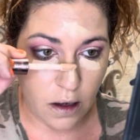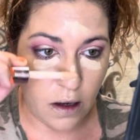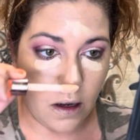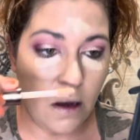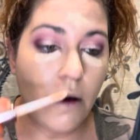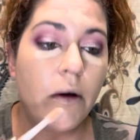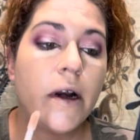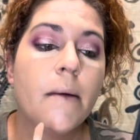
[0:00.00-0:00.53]

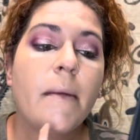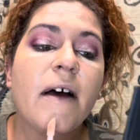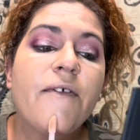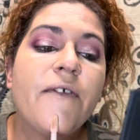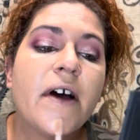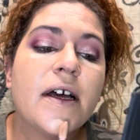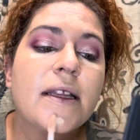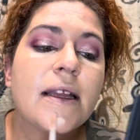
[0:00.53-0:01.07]
go into my
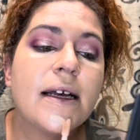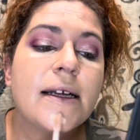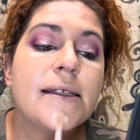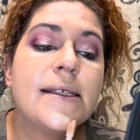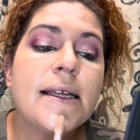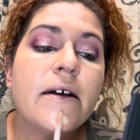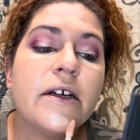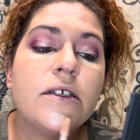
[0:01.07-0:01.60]
fine
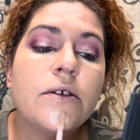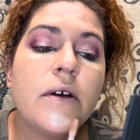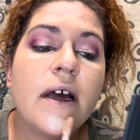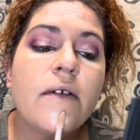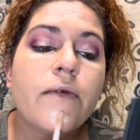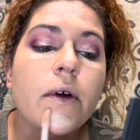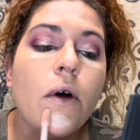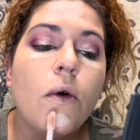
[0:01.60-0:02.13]
lines. Now, I do
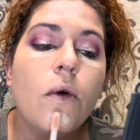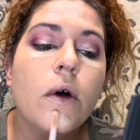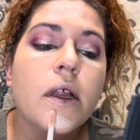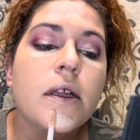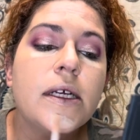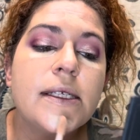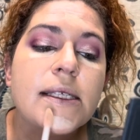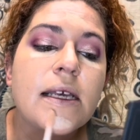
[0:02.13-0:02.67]
have real
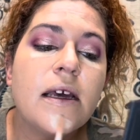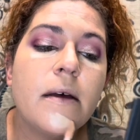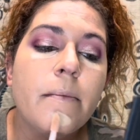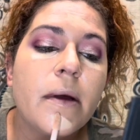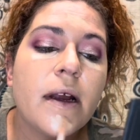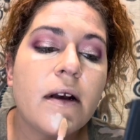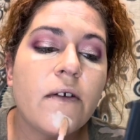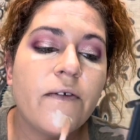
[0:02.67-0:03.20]
oily skin,
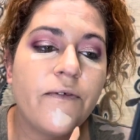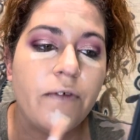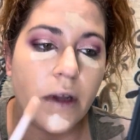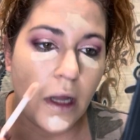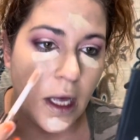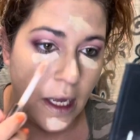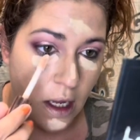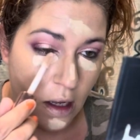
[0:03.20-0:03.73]
but I don't feel
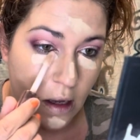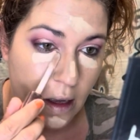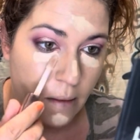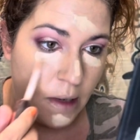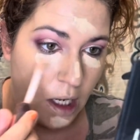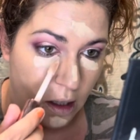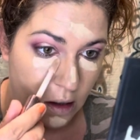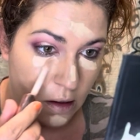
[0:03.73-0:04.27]
like, I
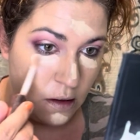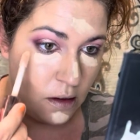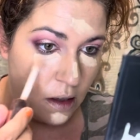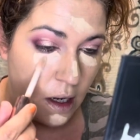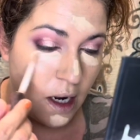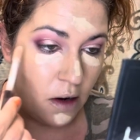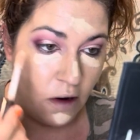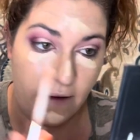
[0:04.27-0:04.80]
mean,
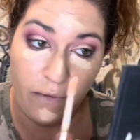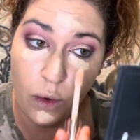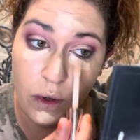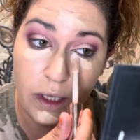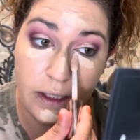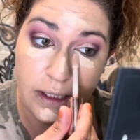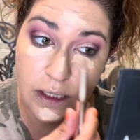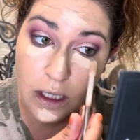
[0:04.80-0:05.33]
I don't have
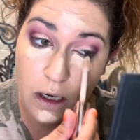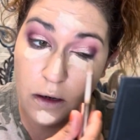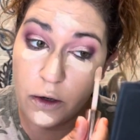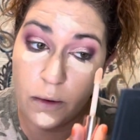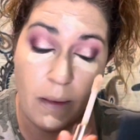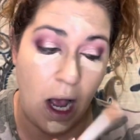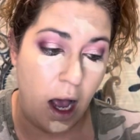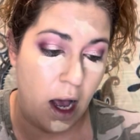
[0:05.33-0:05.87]
oily skin under
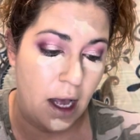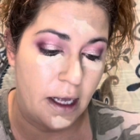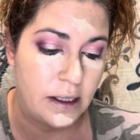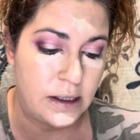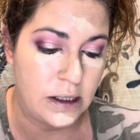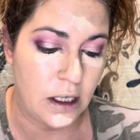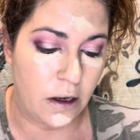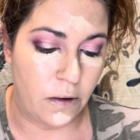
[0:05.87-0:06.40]
my
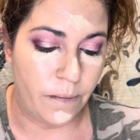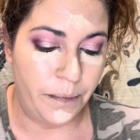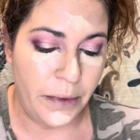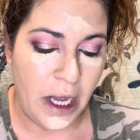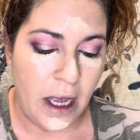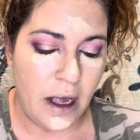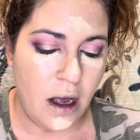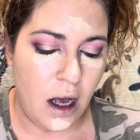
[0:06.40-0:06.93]
eyes. So,
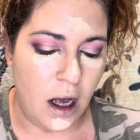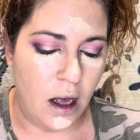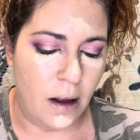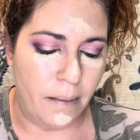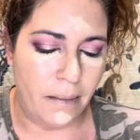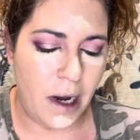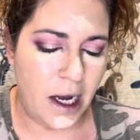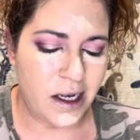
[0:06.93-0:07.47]

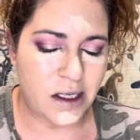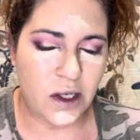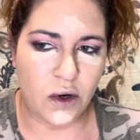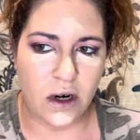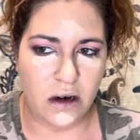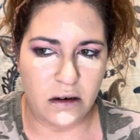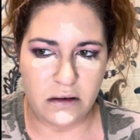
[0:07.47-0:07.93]
um, my eyes aren't